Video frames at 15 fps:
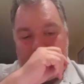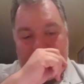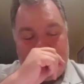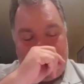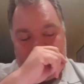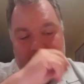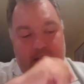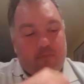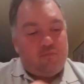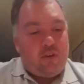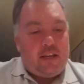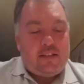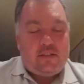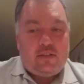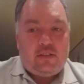for some
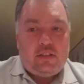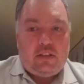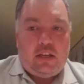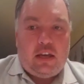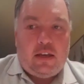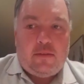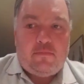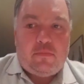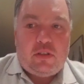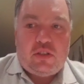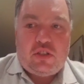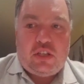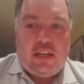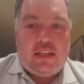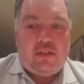reason, um,
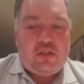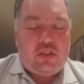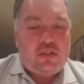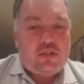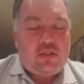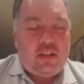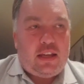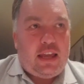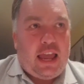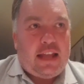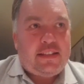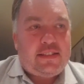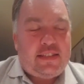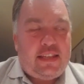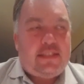she just
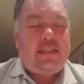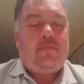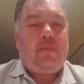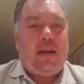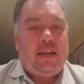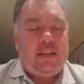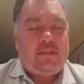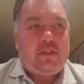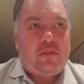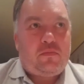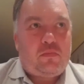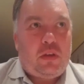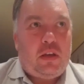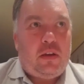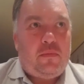anticipated the
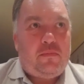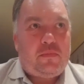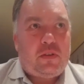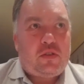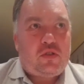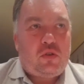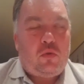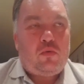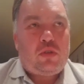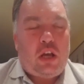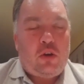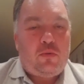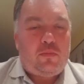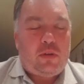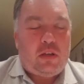the, the stalls
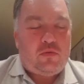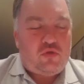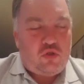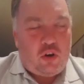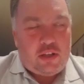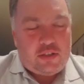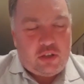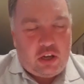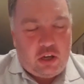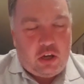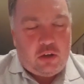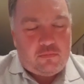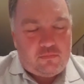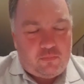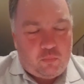op- uh, trying to
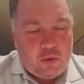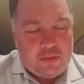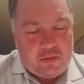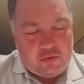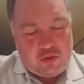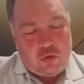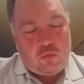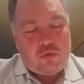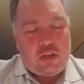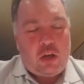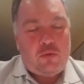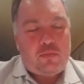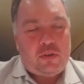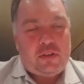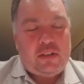when the stalls
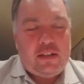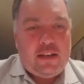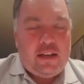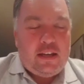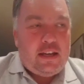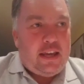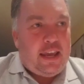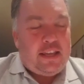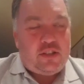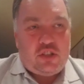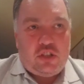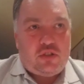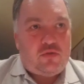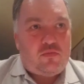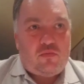open, it
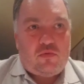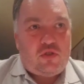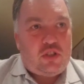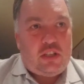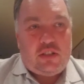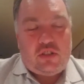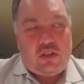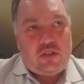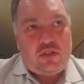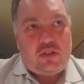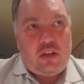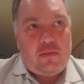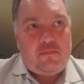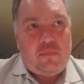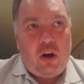just she just
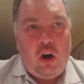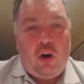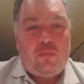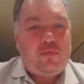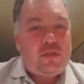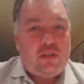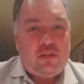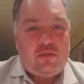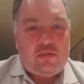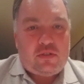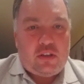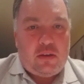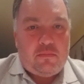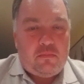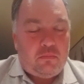hopped and
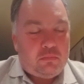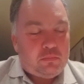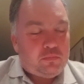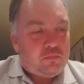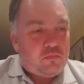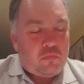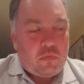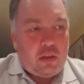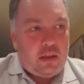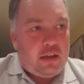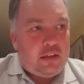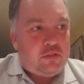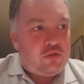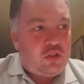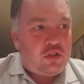
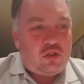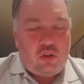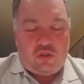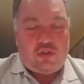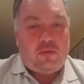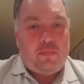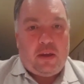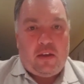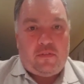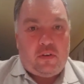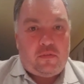and just lost a bit of her